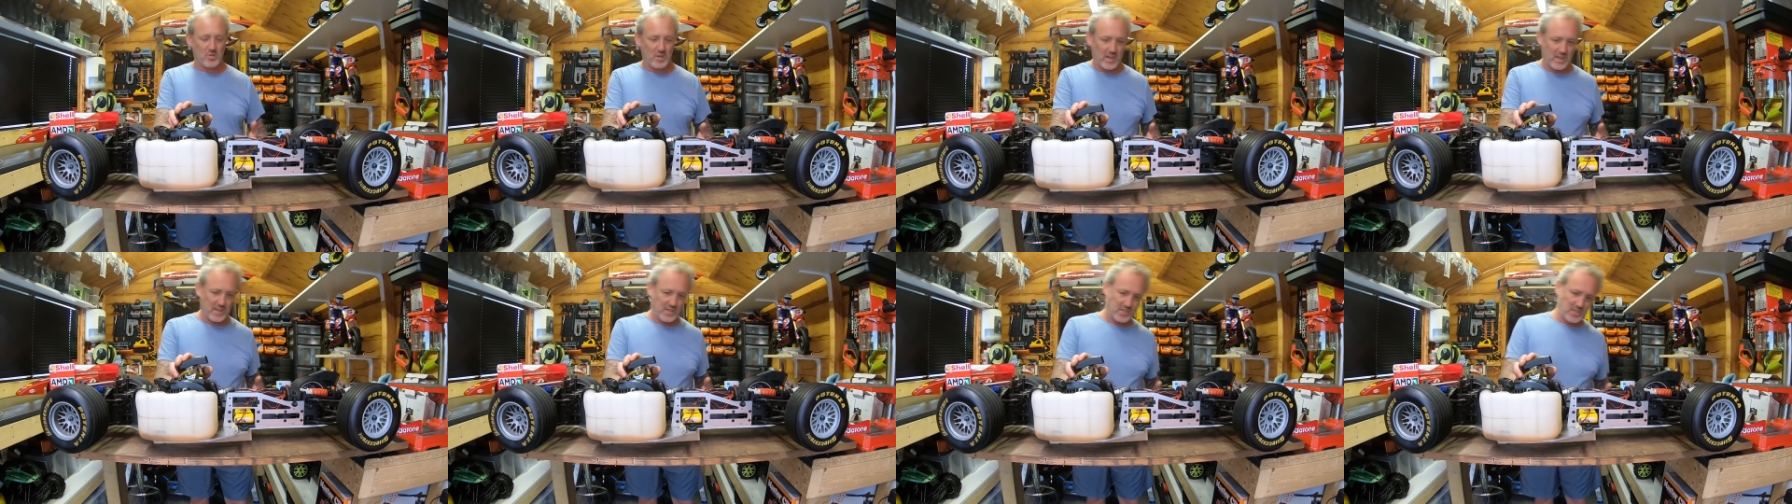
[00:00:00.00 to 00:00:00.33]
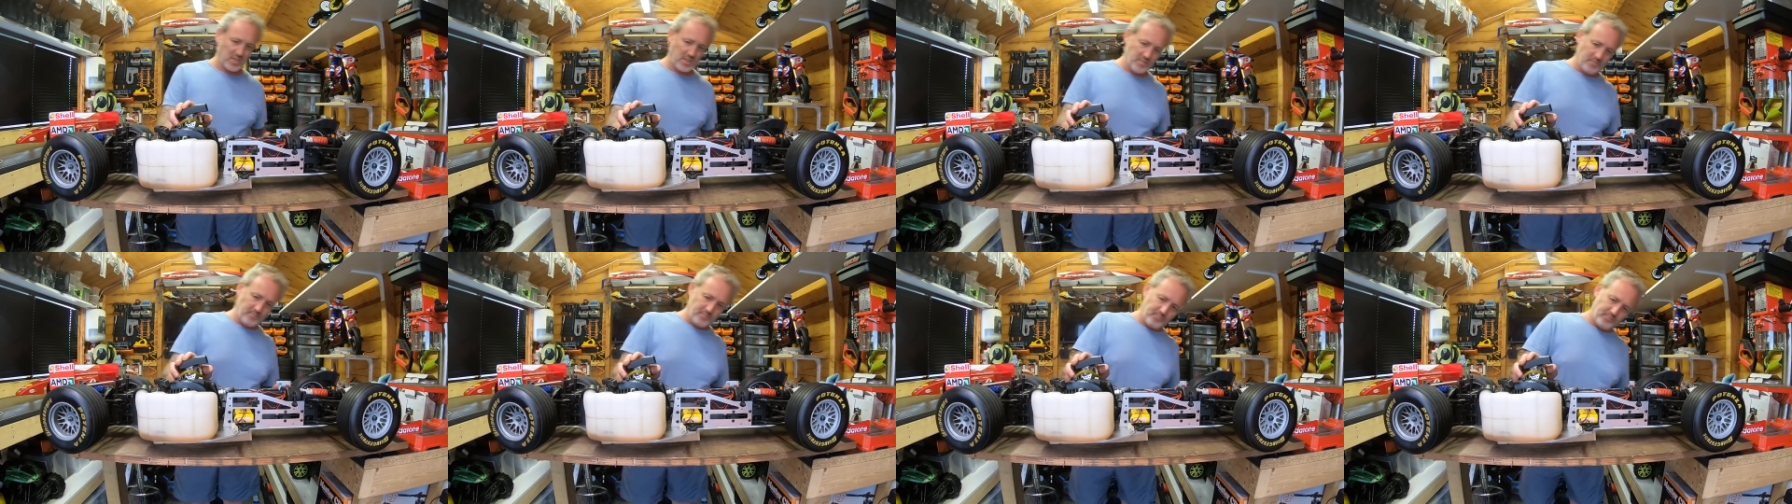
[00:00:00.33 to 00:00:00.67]

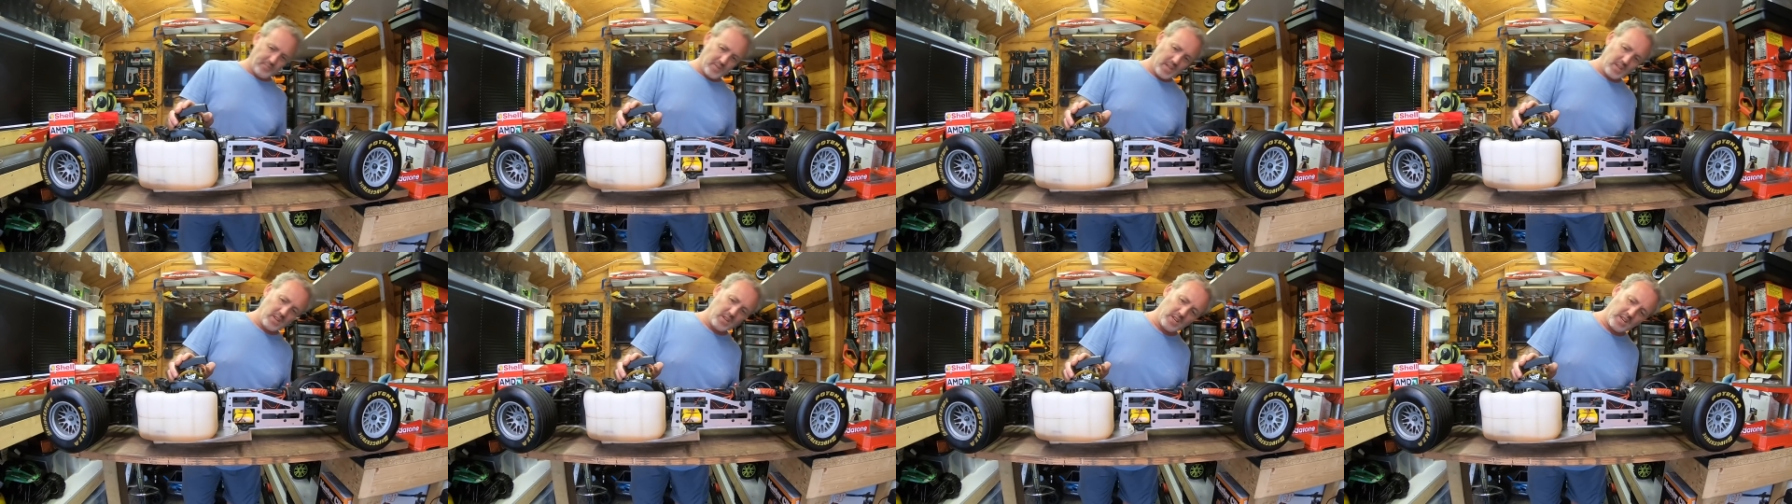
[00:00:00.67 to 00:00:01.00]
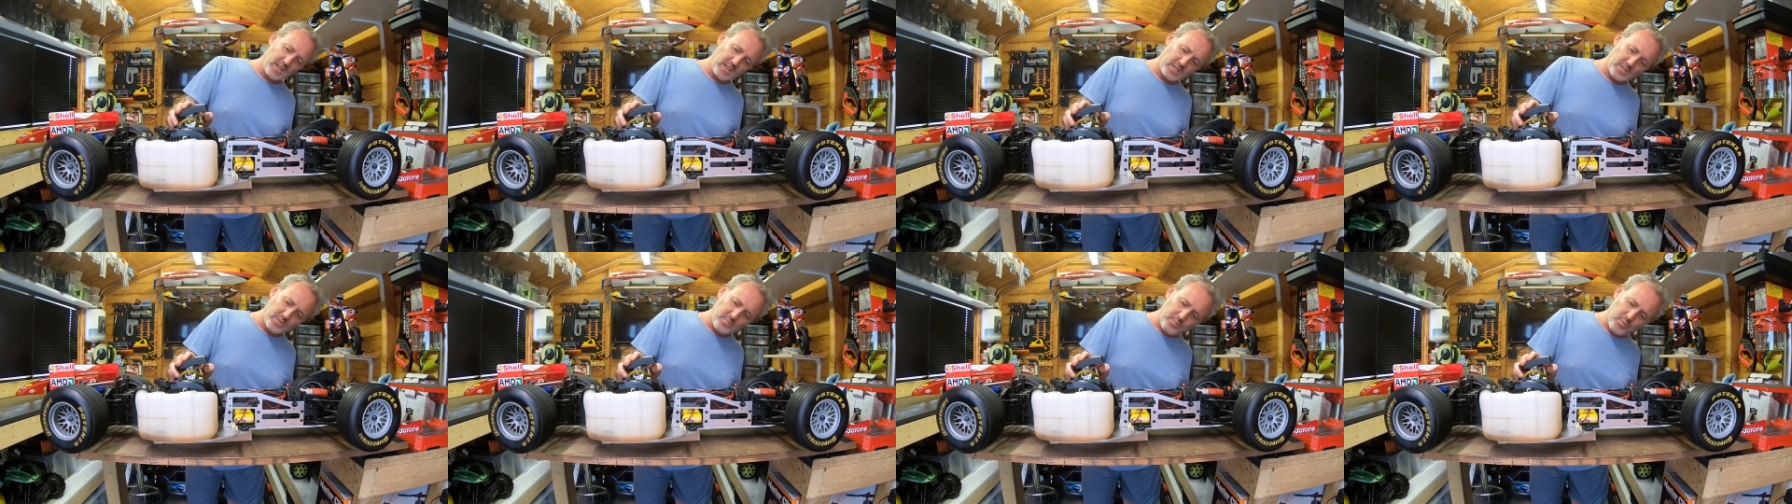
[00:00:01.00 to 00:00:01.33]
engine, you
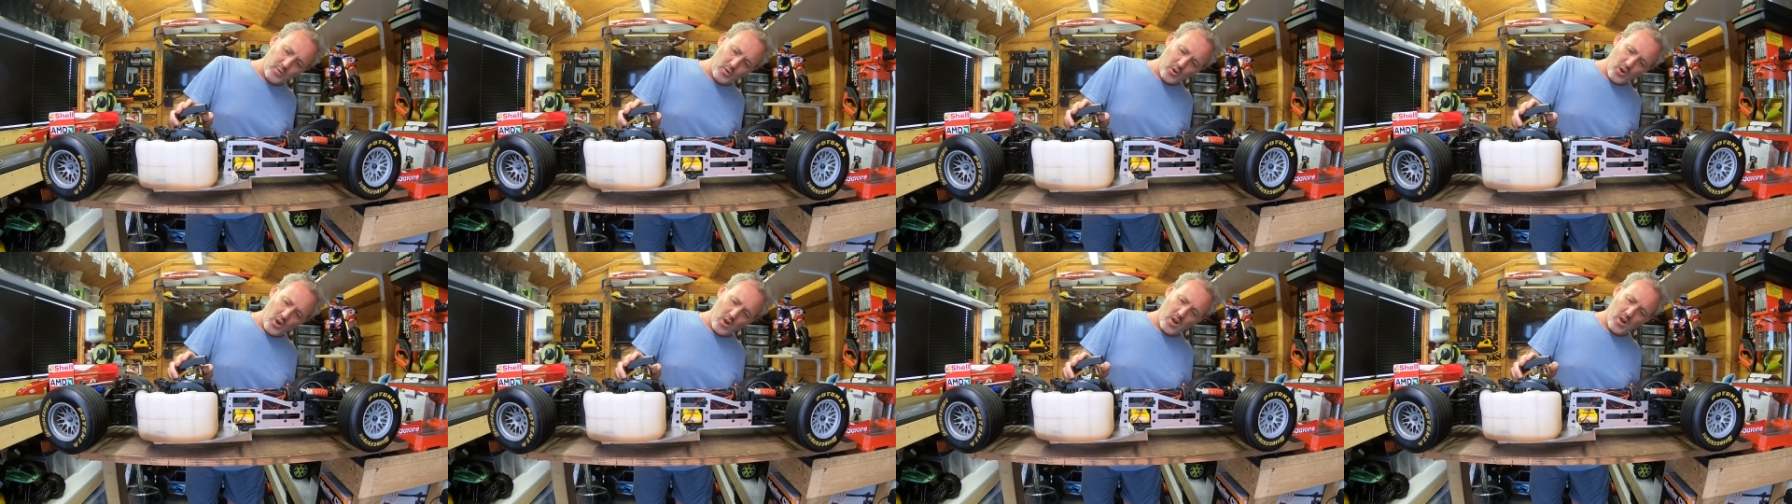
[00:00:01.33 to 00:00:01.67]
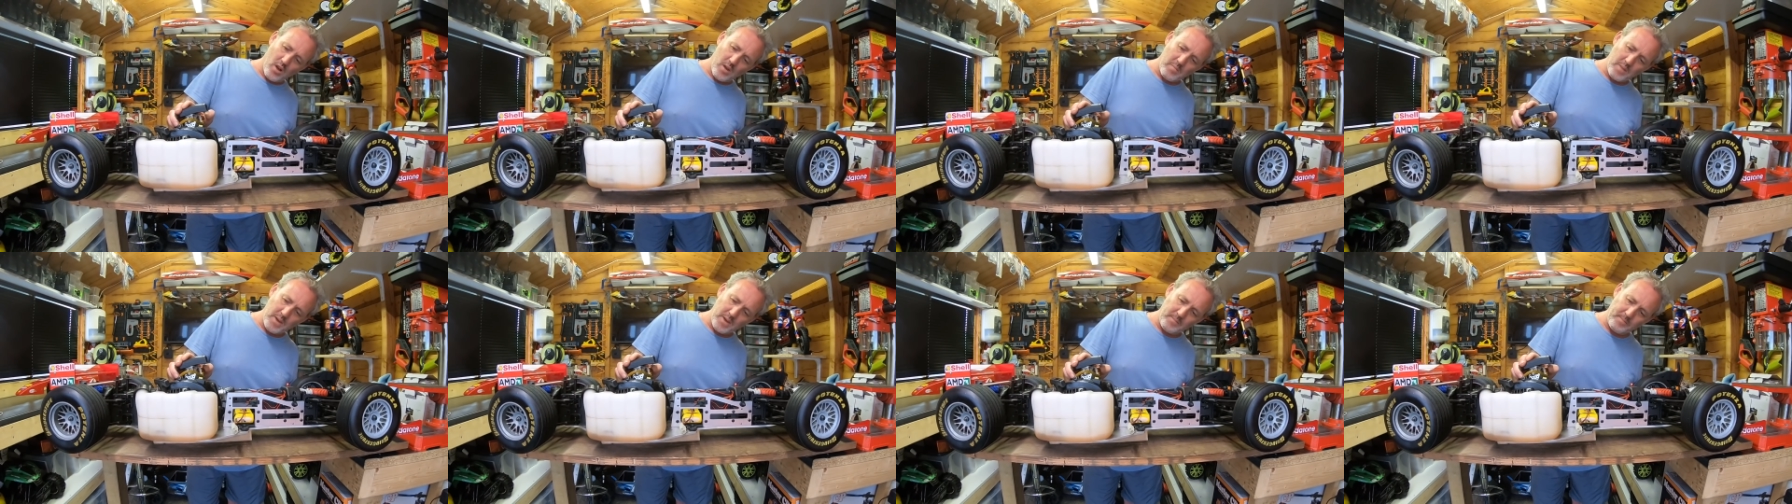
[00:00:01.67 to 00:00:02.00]
need to
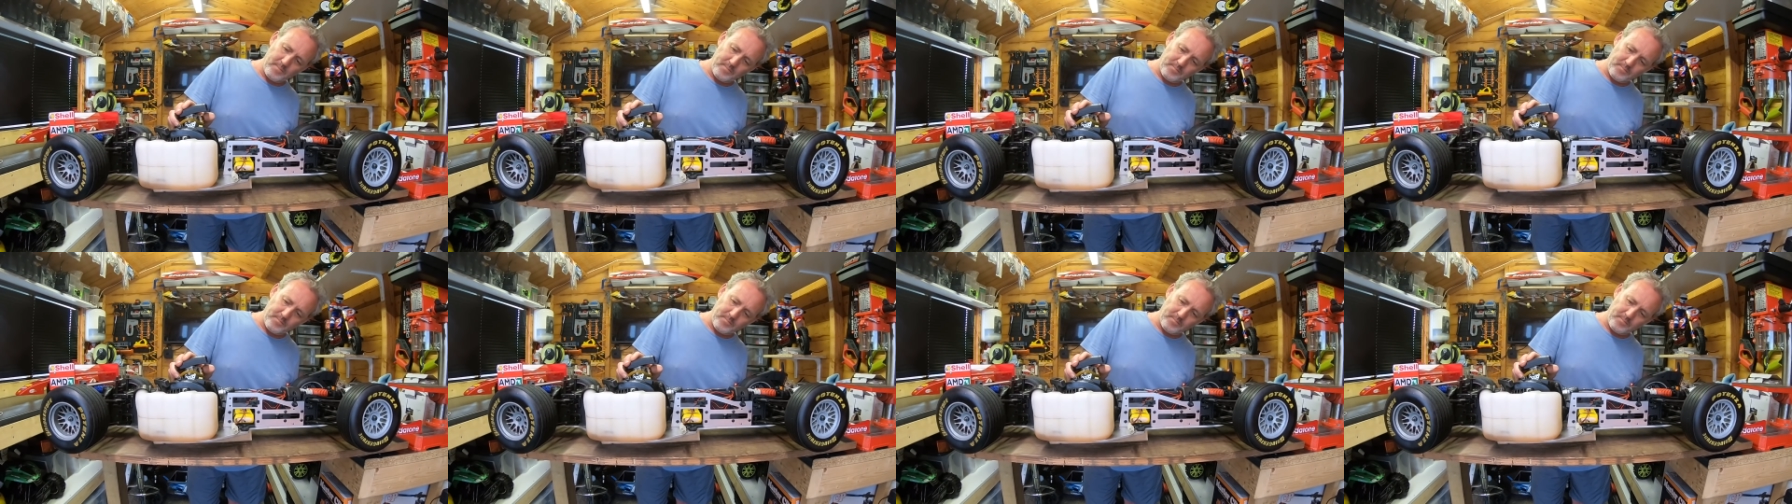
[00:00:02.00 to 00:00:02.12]
prime it,